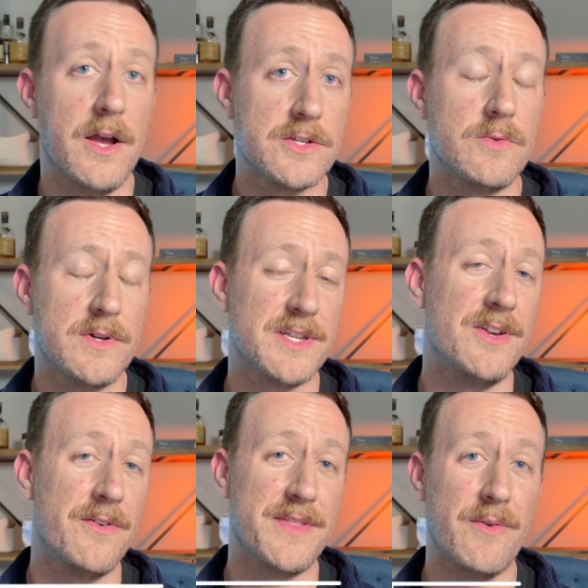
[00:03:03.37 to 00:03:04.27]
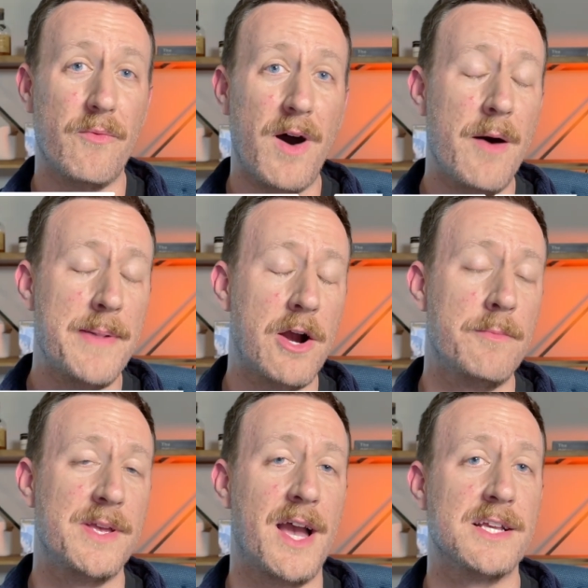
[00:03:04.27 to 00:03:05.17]
also want to note that while Power
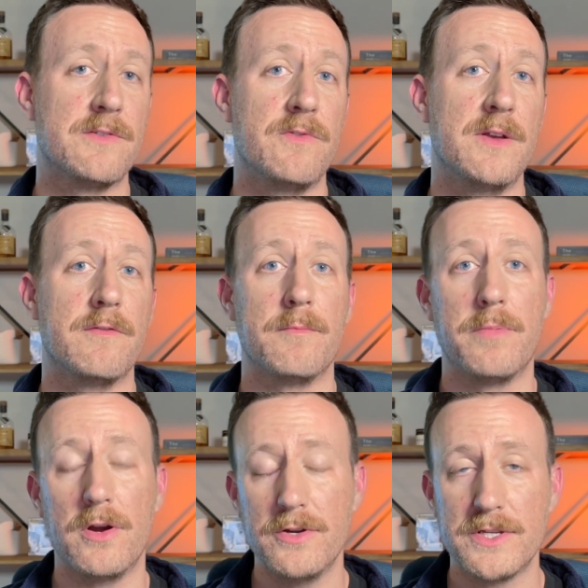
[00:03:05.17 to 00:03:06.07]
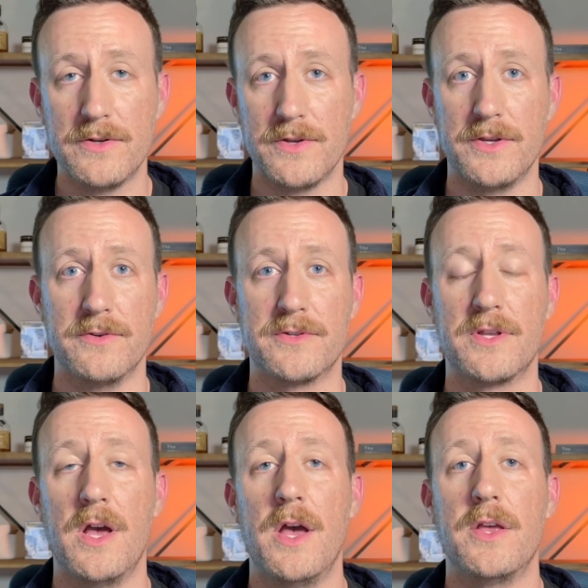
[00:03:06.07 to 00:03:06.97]
BI is free for personal
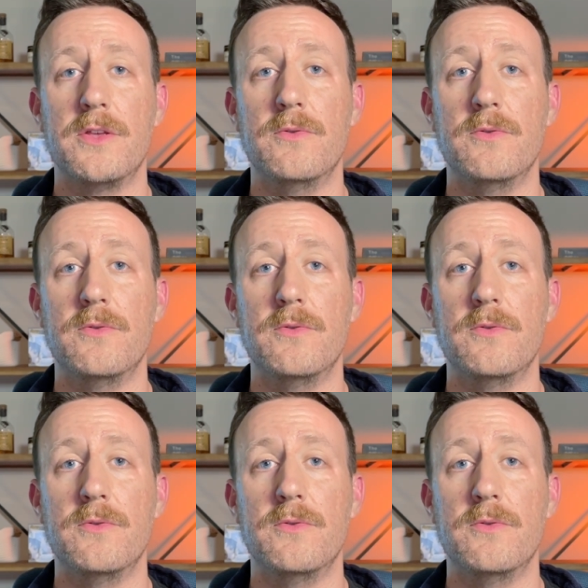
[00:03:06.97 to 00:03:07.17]
use, you